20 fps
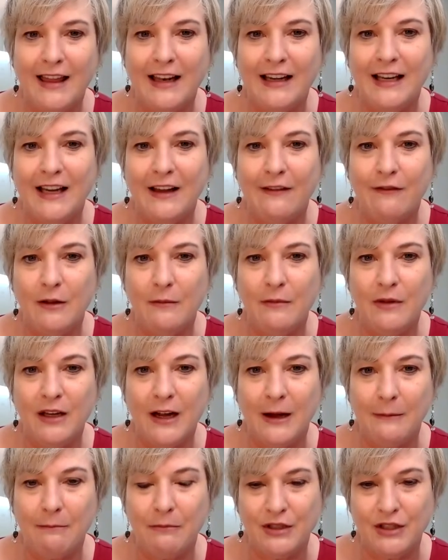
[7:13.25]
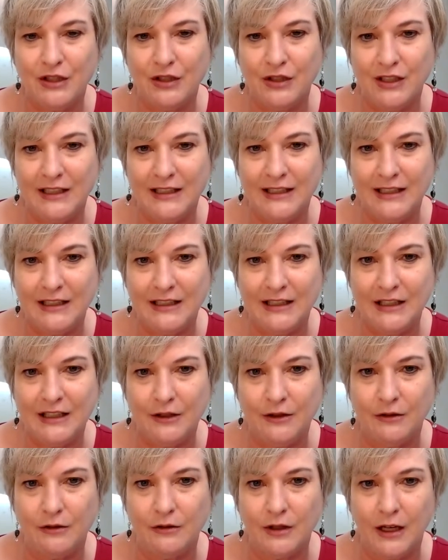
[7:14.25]
then give them the opportunity
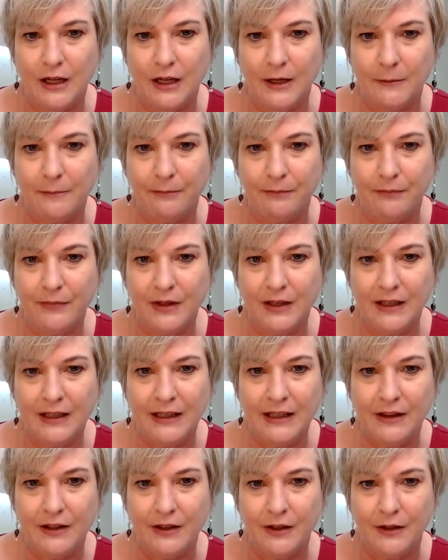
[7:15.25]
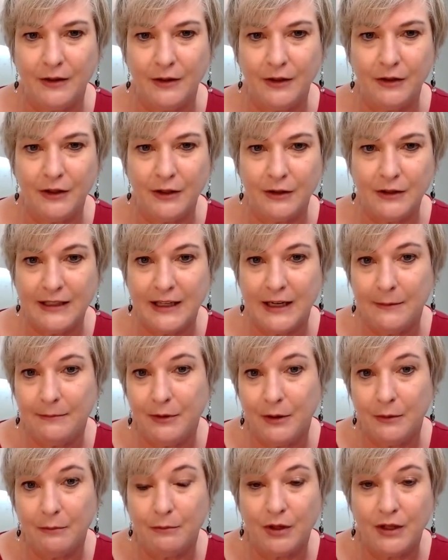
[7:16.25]
to um, either, you can set up
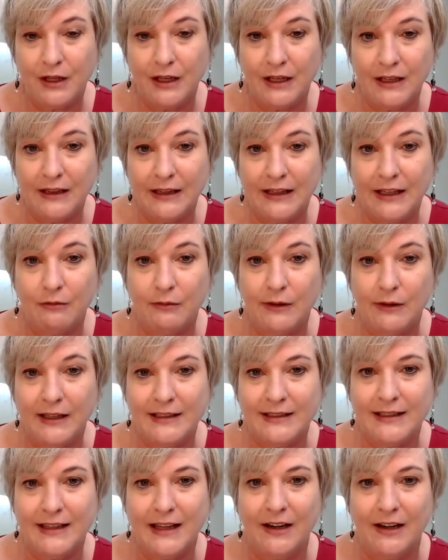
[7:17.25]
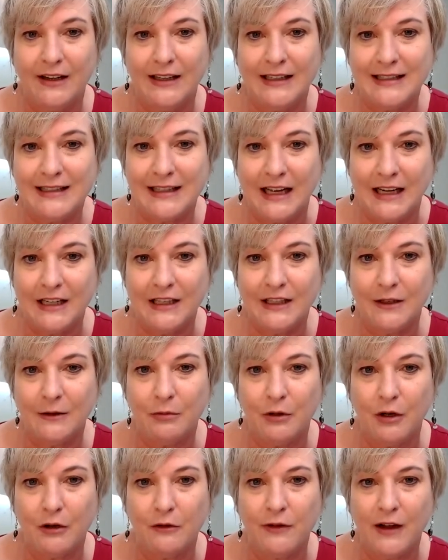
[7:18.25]
your booking link right there inside of your
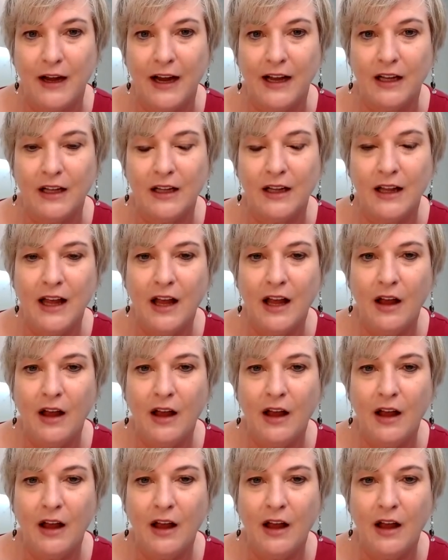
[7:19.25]
profile,